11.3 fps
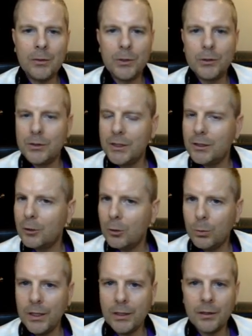We could get a
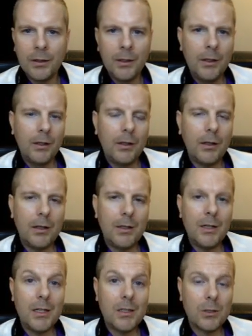quick, uh,
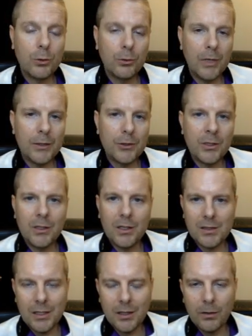nice correction,
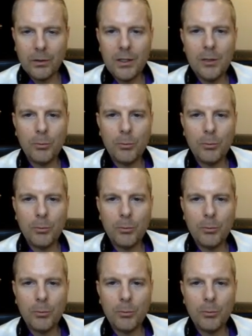nice healthy